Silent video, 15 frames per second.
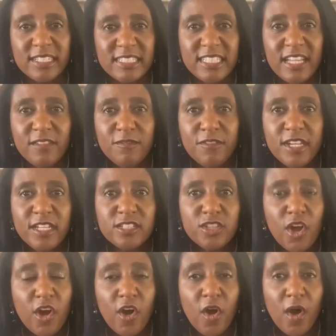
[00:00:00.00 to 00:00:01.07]
10 feet
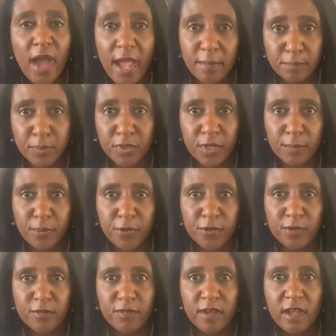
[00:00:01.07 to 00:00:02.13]
tall and
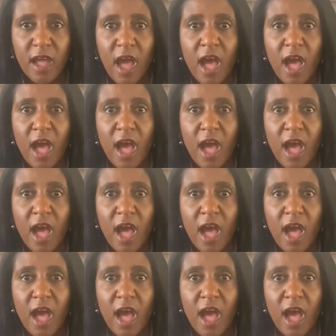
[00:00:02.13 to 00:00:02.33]
bulletproof.